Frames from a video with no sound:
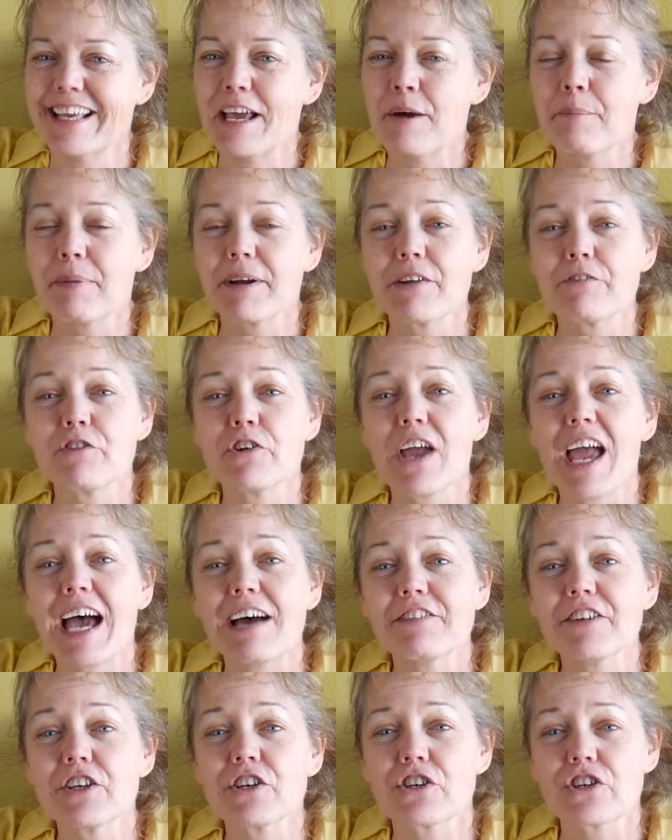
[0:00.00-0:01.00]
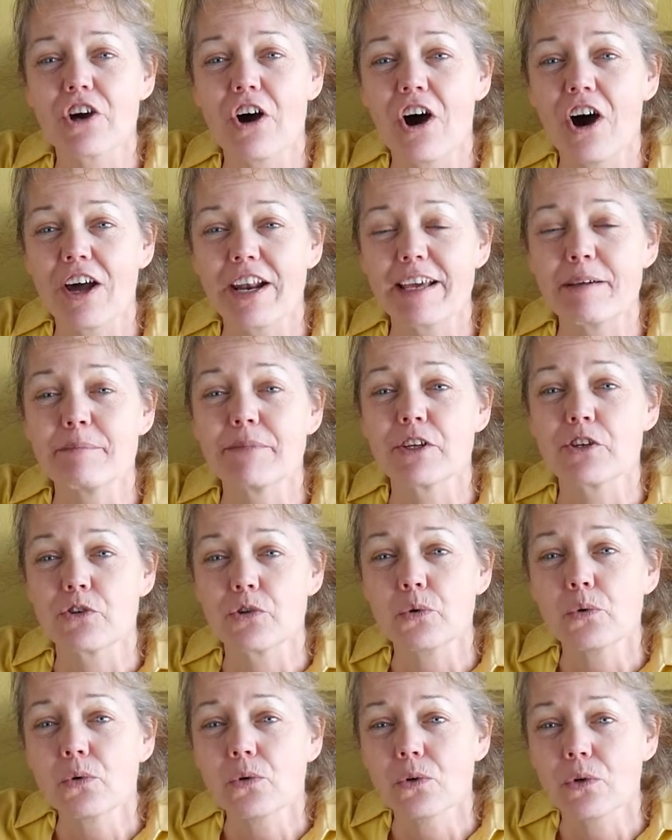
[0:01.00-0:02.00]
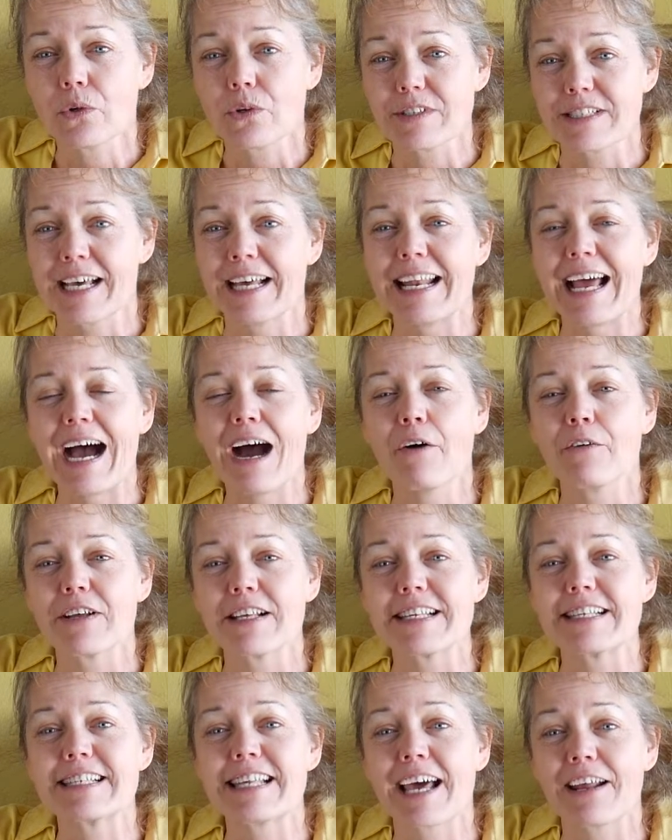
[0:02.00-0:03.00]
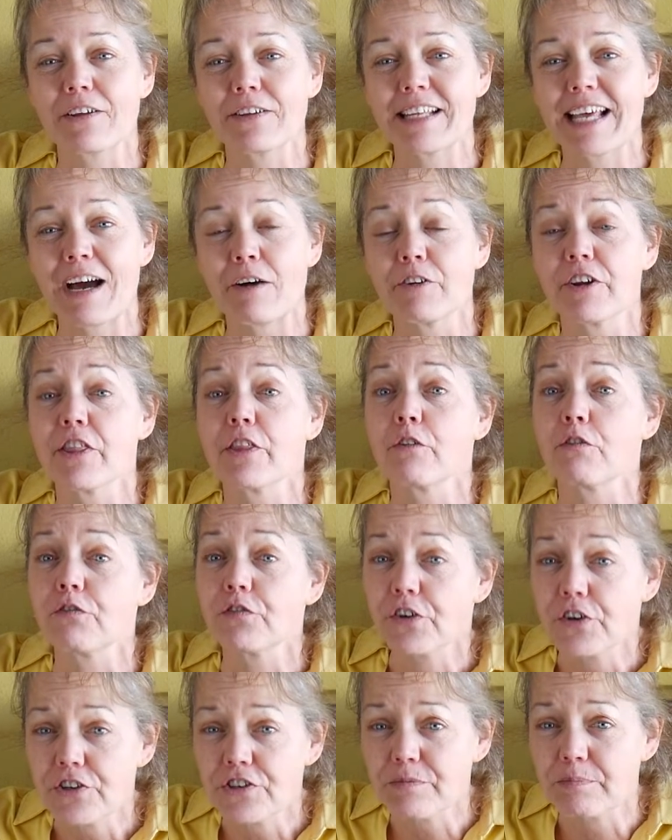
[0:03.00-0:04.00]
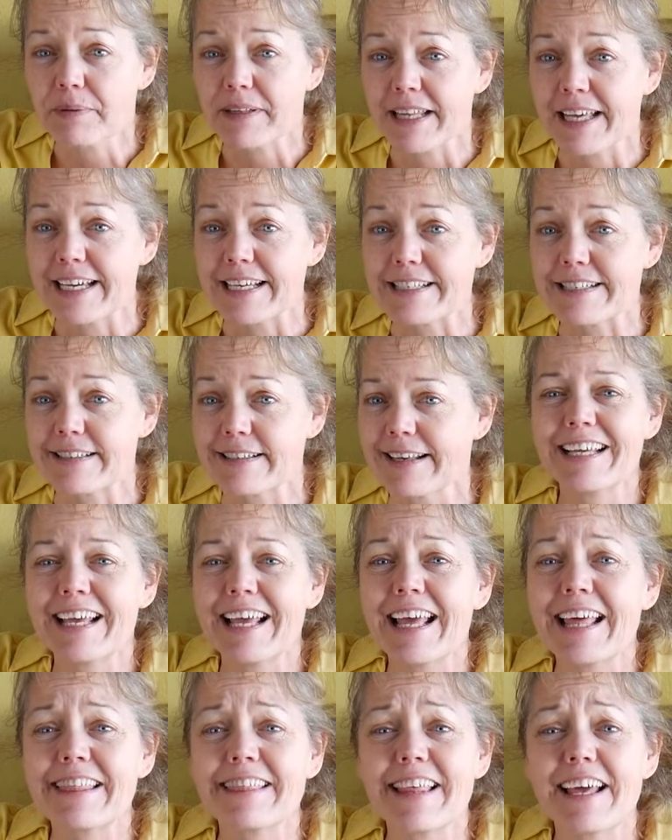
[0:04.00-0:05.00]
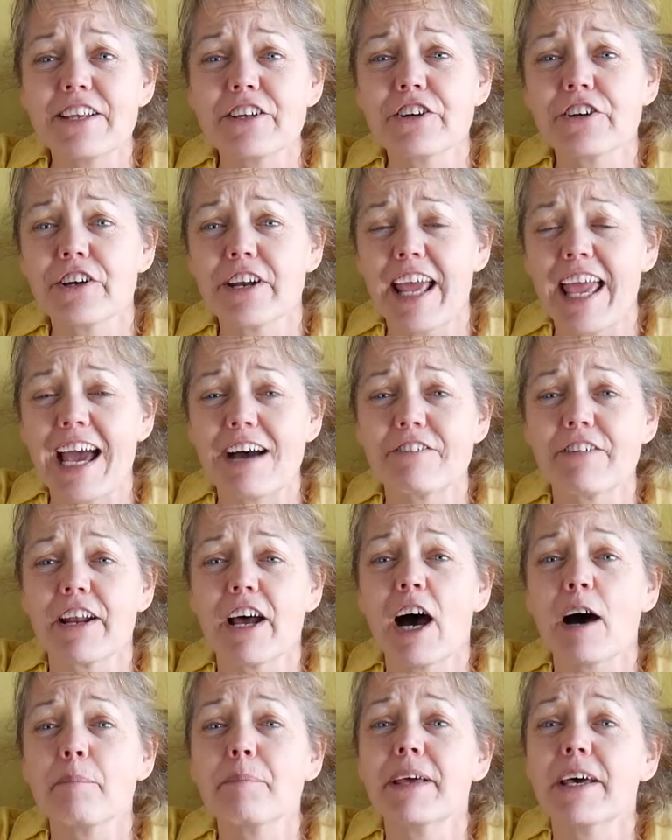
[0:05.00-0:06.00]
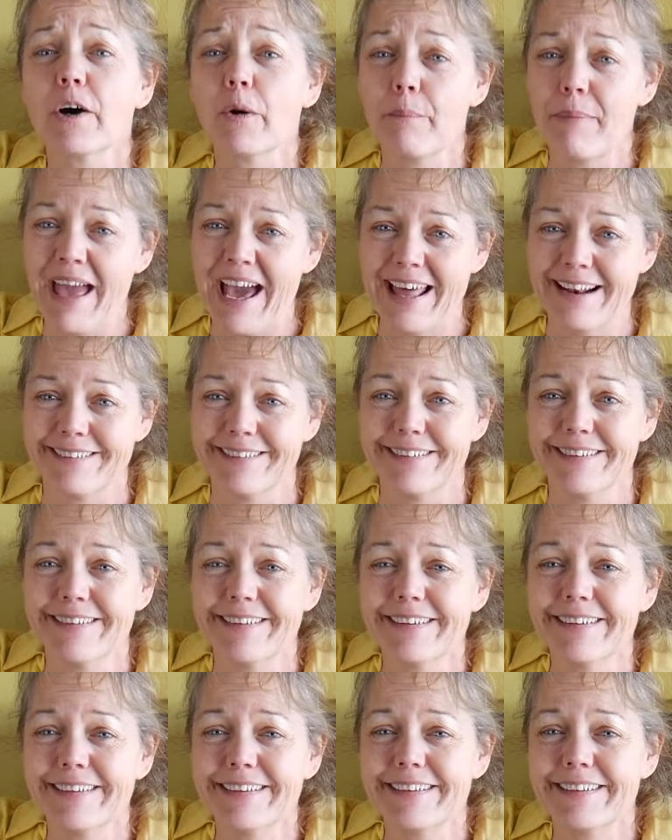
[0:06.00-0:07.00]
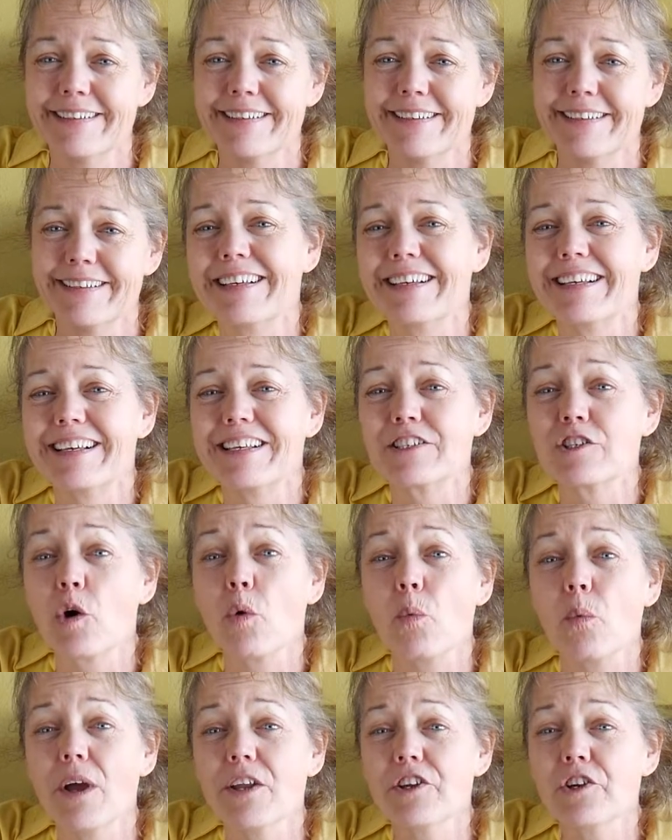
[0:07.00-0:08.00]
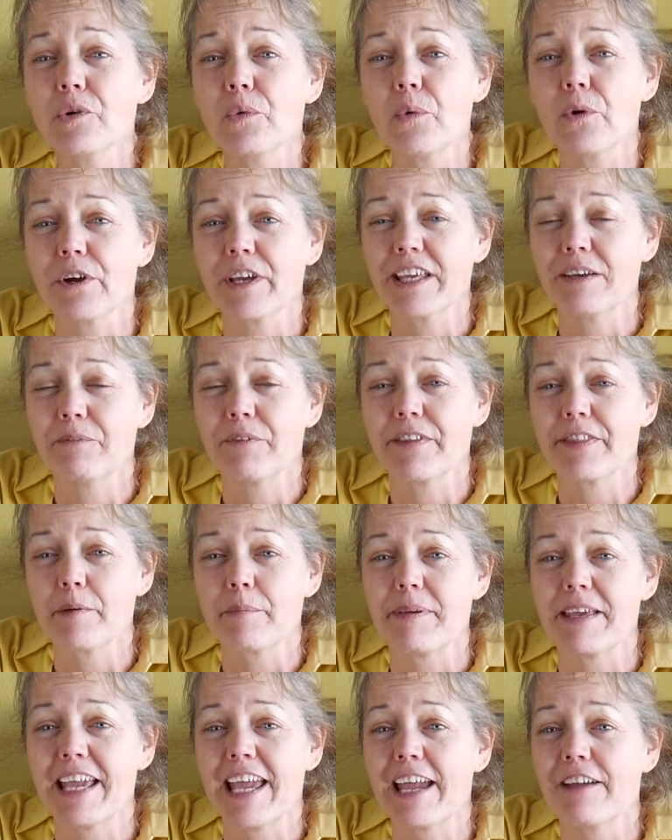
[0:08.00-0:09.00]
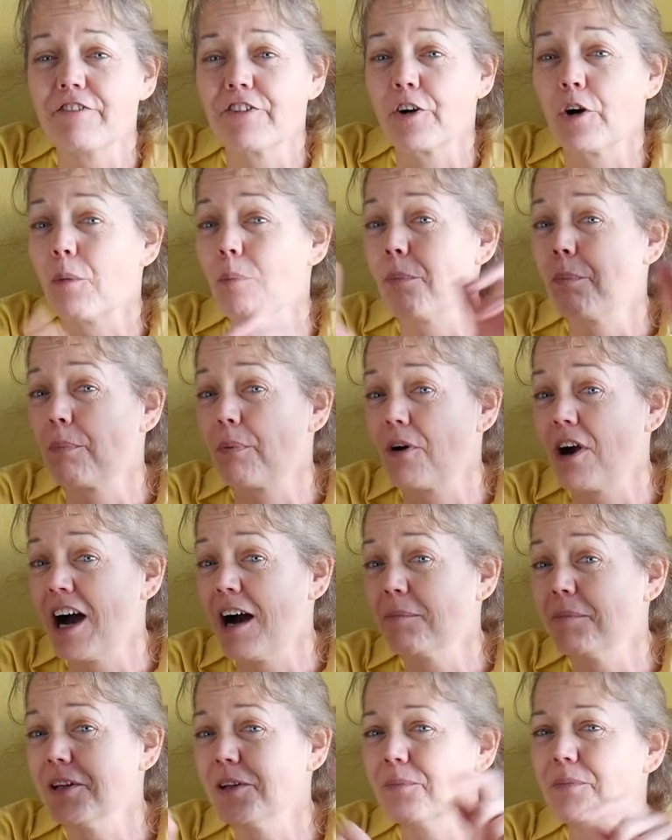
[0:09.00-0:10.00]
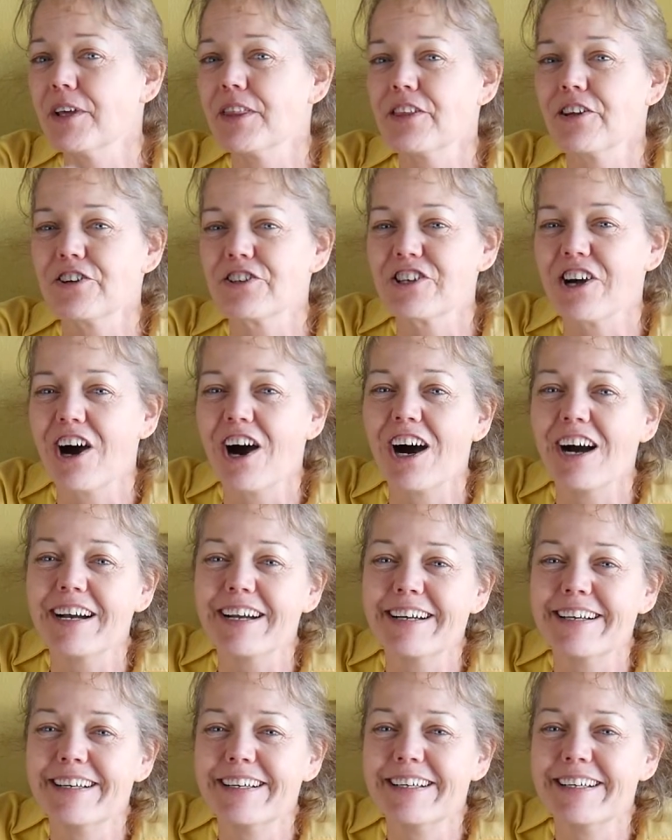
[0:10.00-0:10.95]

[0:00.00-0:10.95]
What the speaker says: But if you haven't taught him the tools on how to settle down in the first place, then you're going to have an uphill battle. So when you're working with a behavioral problem with your dog,